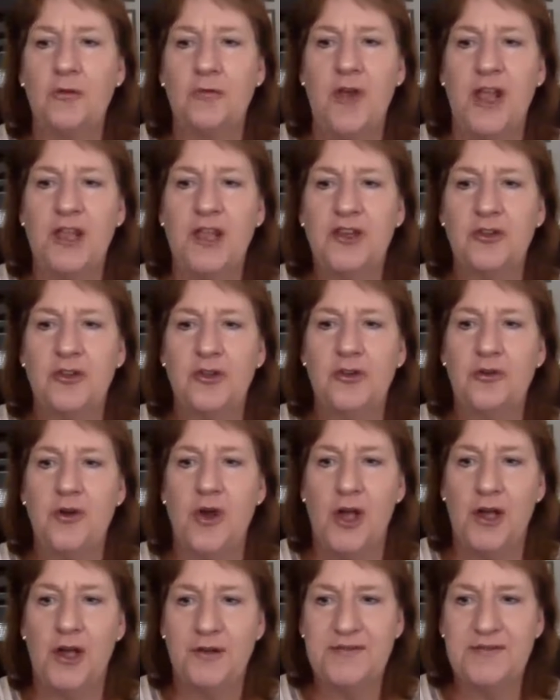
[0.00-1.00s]
regular
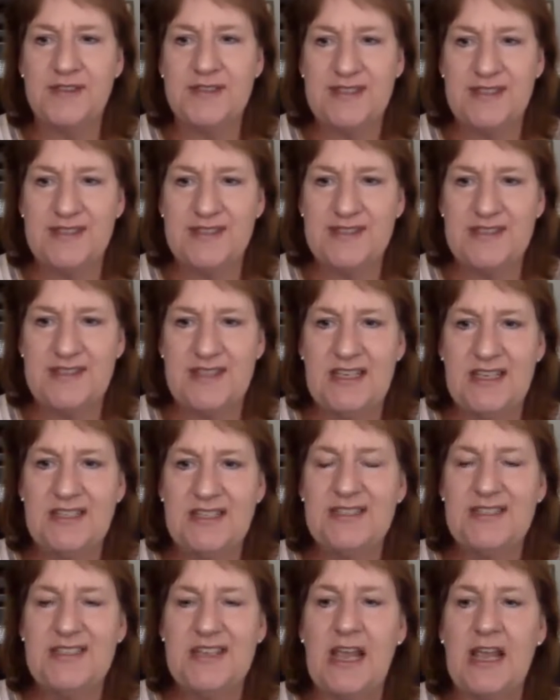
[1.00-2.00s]
offices
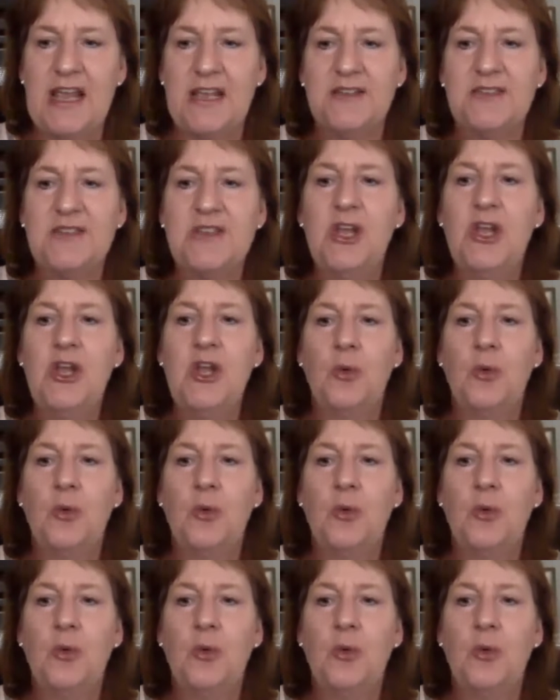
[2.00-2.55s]
these days,